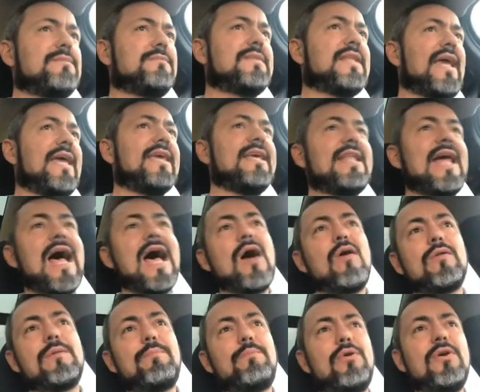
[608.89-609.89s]
take it
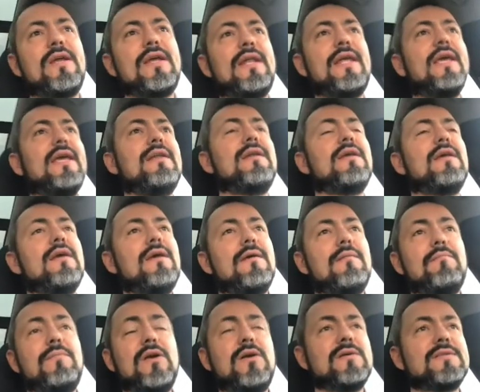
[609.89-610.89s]
out, put it in,
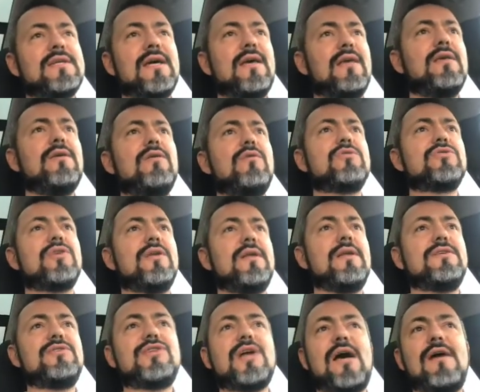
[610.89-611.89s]
because I
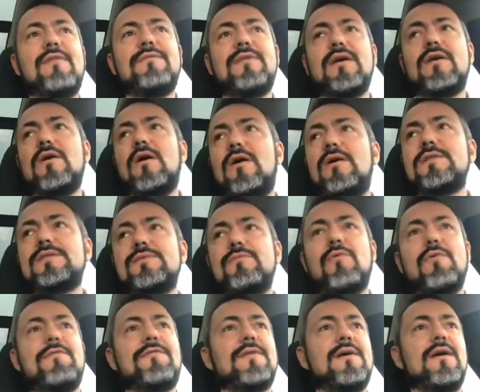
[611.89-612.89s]
usually drive the cars
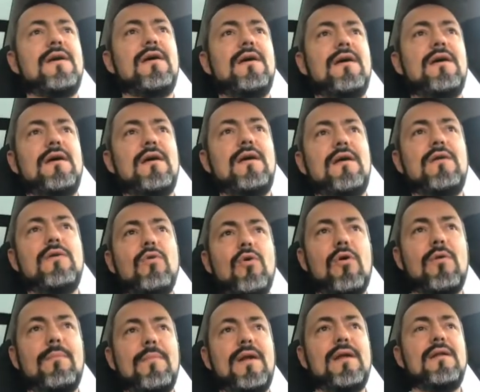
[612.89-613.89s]
with the
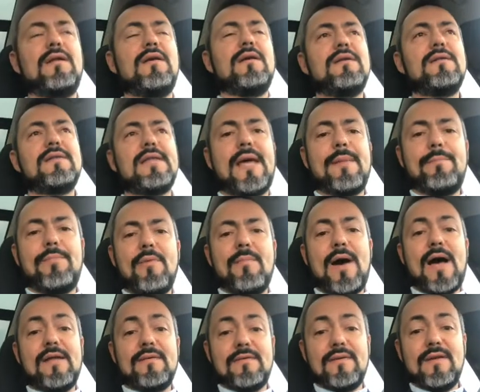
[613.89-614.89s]
normal tempomat.